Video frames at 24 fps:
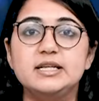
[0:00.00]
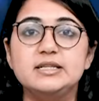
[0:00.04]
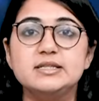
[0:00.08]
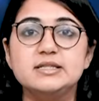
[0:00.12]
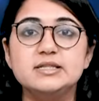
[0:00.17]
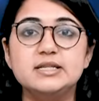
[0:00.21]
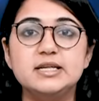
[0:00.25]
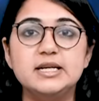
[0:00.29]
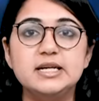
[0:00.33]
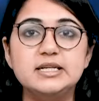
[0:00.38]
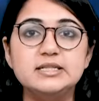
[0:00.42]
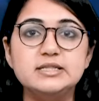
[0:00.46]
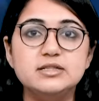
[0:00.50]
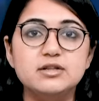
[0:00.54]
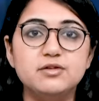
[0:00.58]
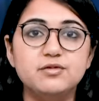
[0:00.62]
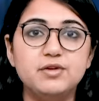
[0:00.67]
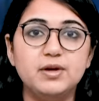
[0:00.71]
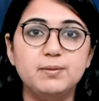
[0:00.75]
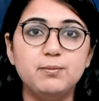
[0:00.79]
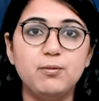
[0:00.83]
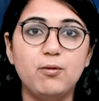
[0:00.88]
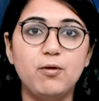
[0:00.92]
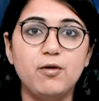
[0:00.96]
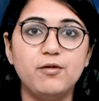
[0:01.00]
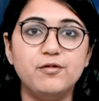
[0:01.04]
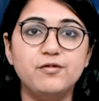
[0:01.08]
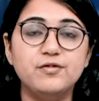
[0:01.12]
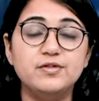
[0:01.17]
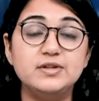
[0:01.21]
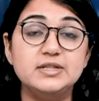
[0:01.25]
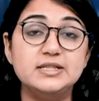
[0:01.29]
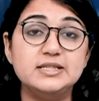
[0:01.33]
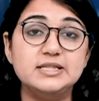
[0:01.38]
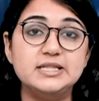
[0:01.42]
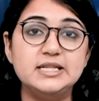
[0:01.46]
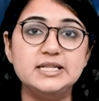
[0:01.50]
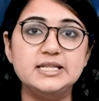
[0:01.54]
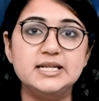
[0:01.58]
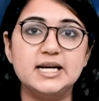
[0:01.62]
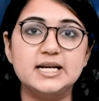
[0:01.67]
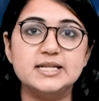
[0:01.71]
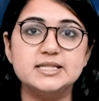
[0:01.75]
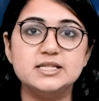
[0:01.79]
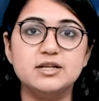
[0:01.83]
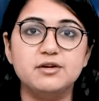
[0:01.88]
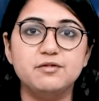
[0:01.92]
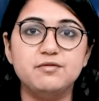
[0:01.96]
ensnared in a web of deceit
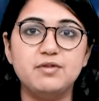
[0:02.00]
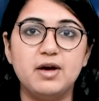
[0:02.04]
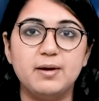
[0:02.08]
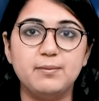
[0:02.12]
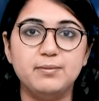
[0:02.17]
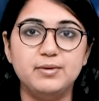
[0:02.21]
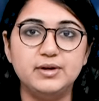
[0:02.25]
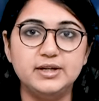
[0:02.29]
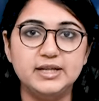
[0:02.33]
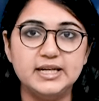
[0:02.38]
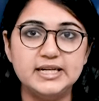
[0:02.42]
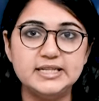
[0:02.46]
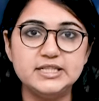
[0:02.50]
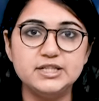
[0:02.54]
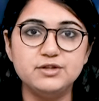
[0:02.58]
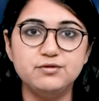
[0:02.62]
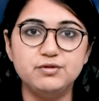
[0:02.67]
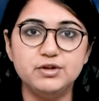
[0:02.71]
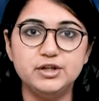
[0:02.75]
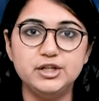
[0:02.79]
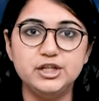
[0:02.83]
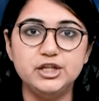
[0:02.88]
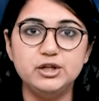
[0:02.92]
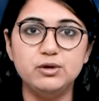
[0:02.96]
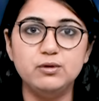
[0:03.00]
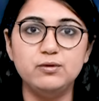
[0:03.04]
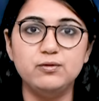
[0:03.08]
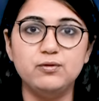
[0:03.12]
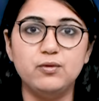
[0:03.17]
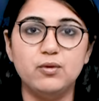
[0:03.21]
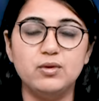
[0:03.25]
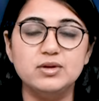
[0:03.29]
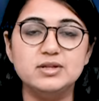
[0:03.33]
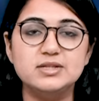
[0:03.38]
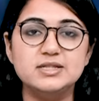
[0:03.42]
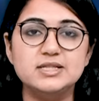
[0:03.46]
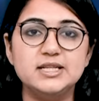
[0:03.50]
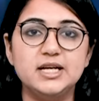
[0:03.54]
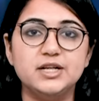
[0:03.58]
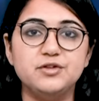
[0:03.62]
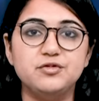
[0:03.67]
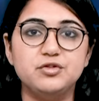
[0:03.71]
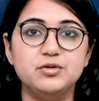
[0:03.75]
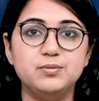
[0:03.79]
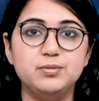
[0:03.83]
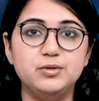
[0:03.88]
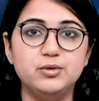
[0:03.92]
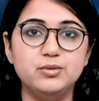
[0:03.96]
as a fabricated video falsely
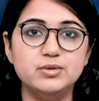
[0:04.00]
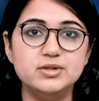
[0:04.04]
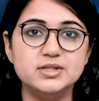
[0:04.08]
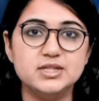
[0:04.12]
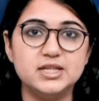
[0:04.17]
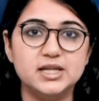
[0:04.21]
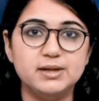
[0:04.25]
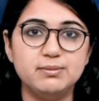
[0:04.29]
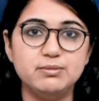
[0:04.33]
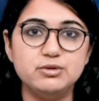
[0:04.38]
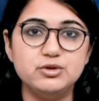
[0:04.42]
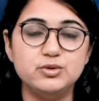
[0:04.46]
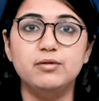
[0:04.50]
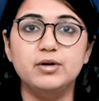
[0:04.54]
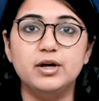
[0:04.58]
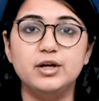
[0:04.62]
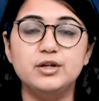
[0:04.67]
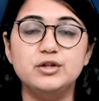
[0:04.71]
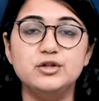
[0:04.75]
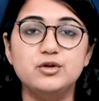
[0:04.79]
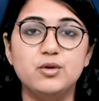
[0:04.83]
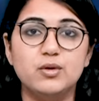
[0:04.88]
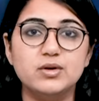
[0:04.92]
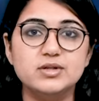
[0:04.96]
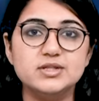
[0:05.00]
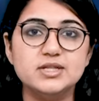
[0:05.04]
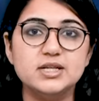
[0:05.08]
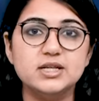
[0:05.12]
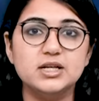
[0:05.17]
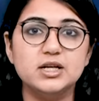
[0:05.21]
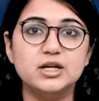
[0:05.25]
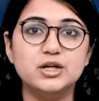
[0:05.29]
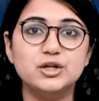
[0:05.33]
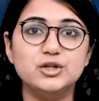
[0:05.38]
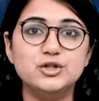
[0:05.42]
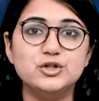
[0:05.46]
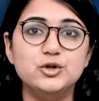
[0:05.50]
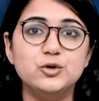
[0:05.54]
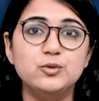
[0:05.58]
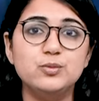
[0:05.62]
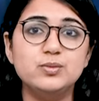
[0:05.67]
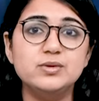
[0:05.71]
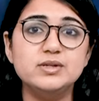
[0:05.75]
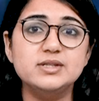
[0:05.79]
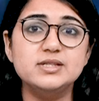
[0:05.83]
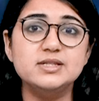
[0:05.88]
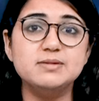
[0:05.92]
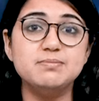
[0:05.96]
attributes him to endorsing a
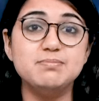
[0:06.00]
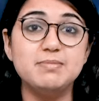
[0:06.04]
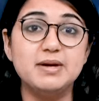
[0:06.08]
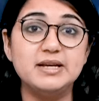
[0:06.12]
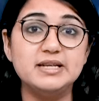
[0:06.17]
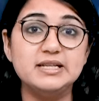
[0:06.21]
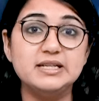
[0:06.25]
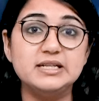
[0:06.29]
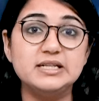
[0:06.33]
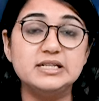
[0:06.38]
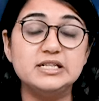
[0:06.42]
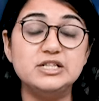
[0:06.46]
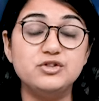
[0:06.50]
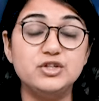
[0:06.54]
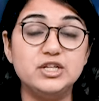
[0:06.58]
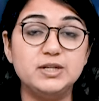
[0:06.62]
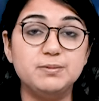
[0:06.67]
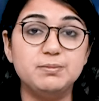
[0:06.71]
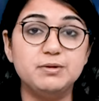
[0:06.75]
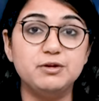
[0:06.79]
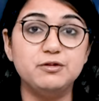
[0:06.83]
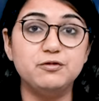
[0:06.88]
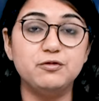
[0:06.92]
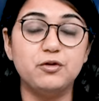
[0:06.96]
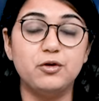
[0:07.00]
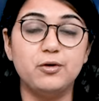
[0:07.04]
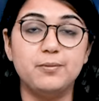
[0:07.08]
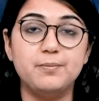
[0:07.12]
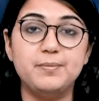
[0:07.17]
dubious medical treatment for